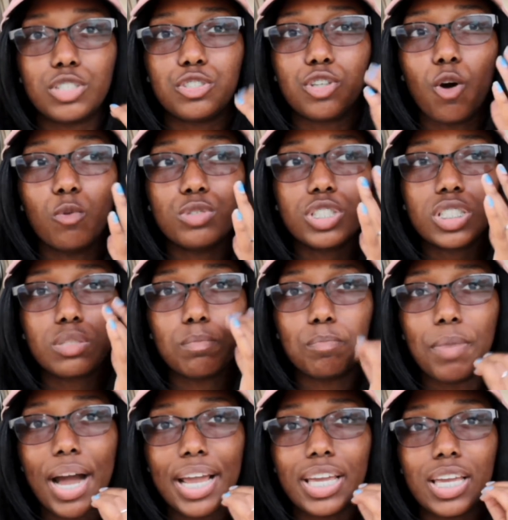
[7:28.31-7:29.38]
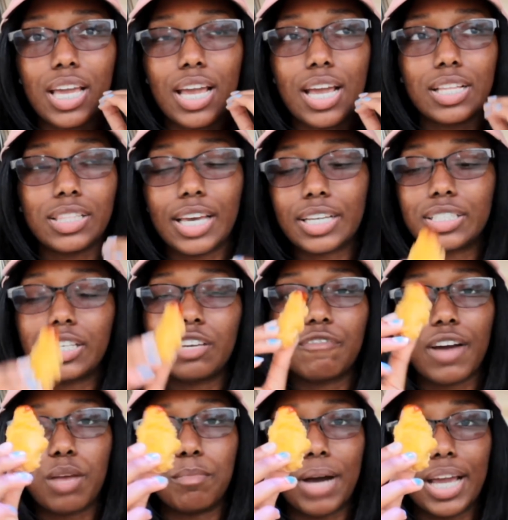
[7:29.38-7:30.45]
Don't just bite, like say
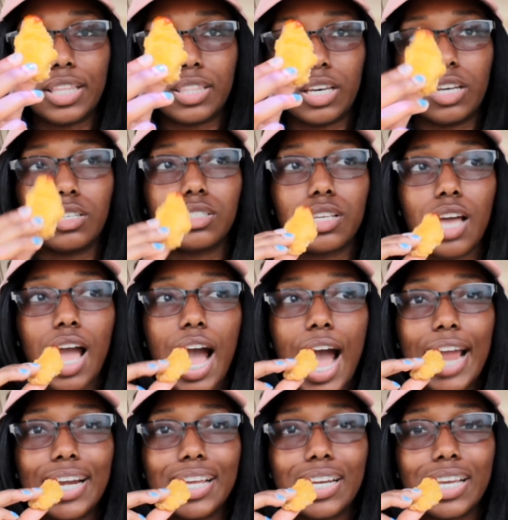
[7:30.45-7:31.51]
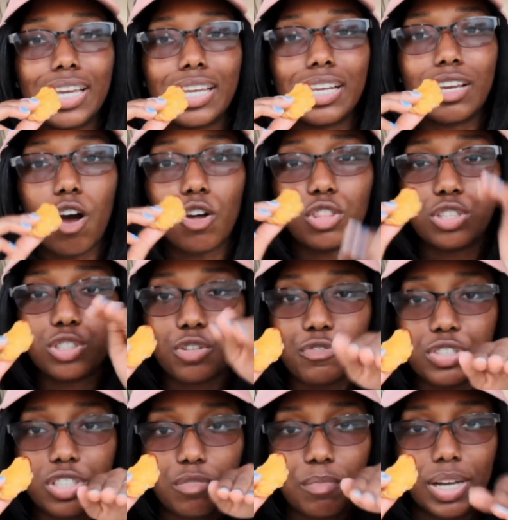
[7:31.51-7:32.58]
if I bite this, I need to eat it on the
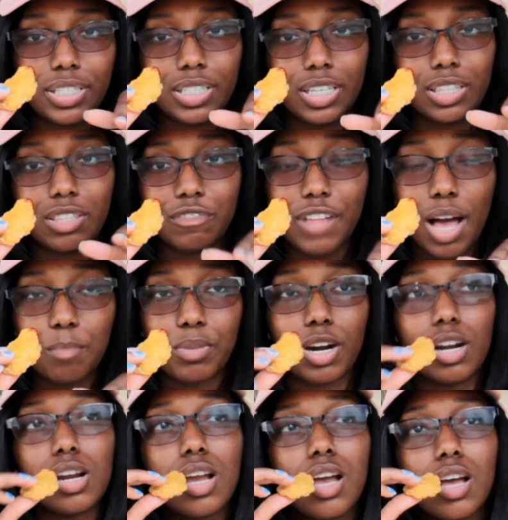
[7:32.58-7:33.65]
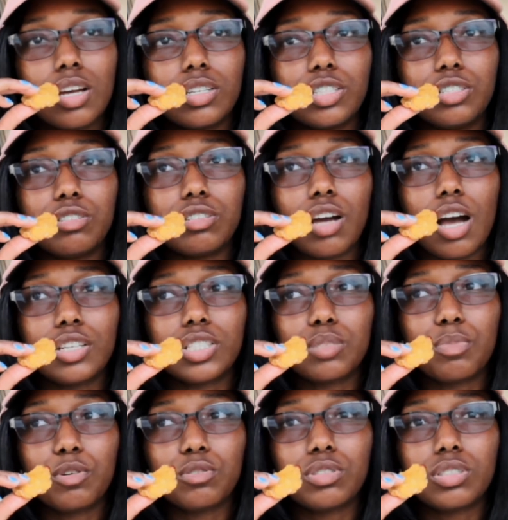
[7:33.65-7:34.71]
surface of my teeth, the flat part. You're not
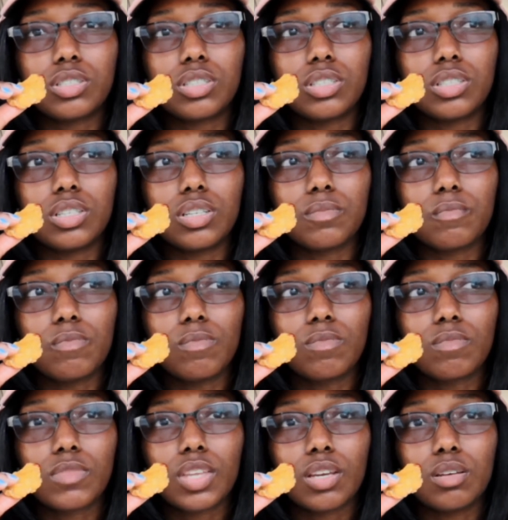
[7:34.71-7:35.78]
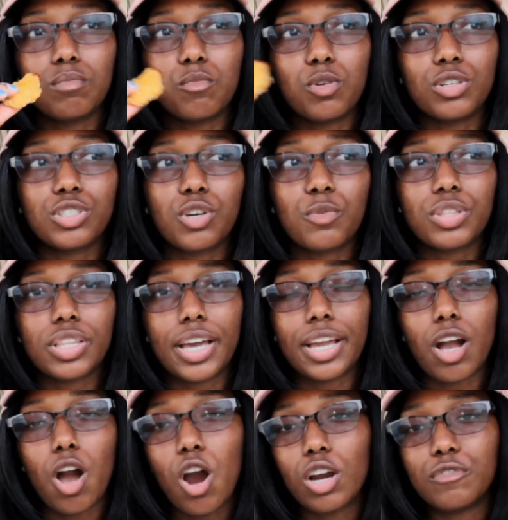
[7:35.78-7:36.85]
supposed to, more so with
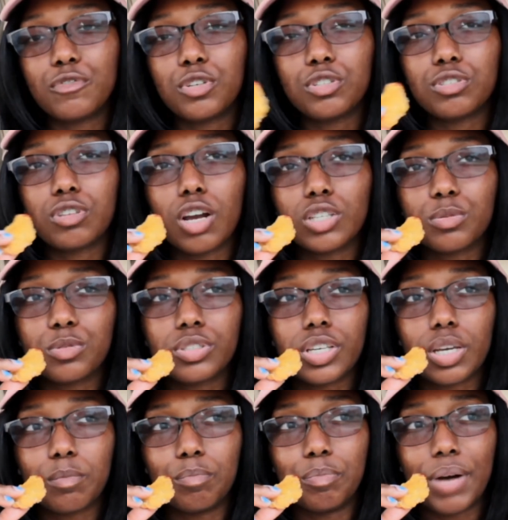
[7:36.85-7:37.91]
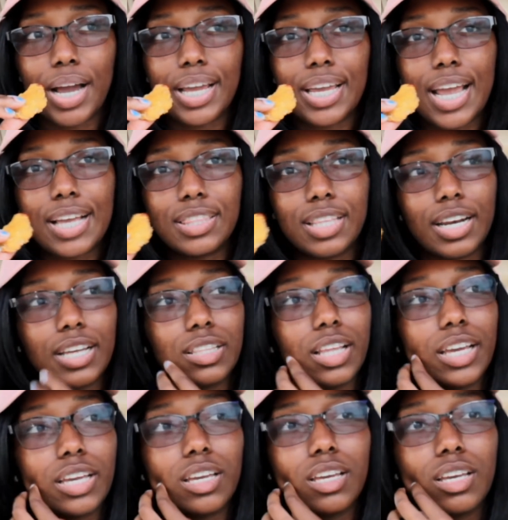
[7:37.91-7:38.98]
like hard foods, you're not supposed to like bite and then it
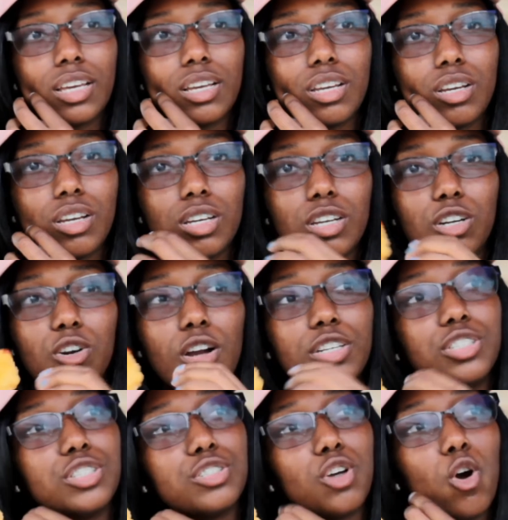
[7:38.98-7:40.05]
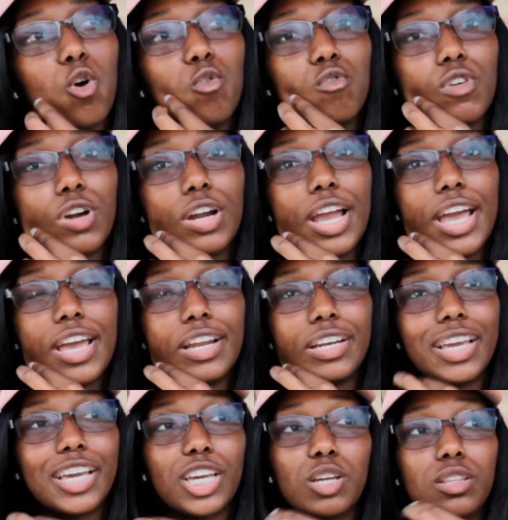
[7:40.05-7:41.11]
like crunches over and
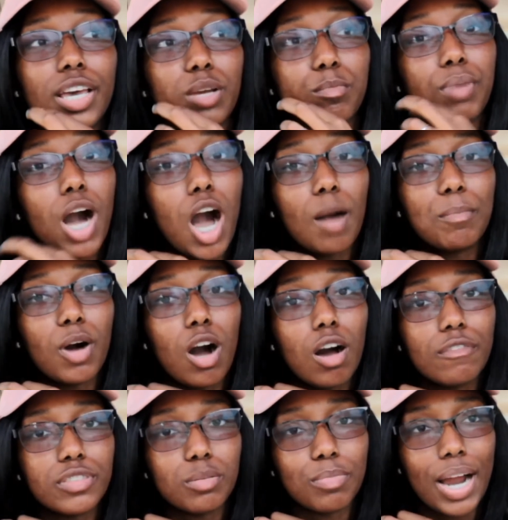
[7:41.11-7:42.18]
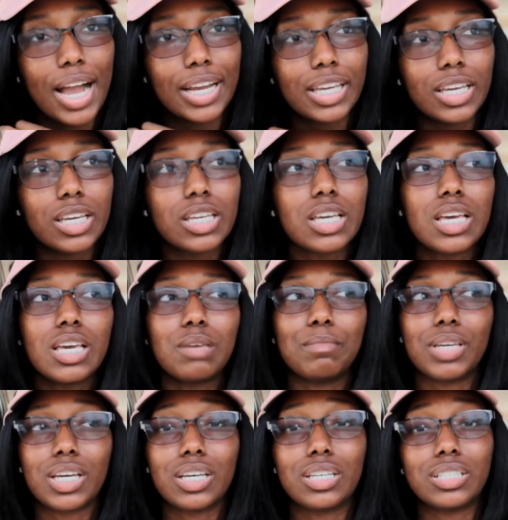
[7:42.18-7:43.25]
it can like pop off the bracket,
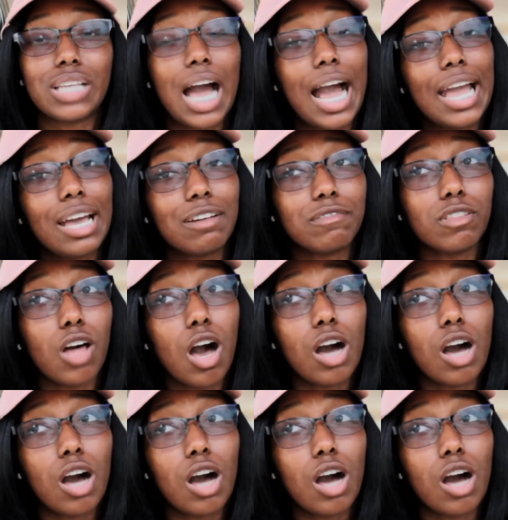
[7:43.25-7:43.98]
because I've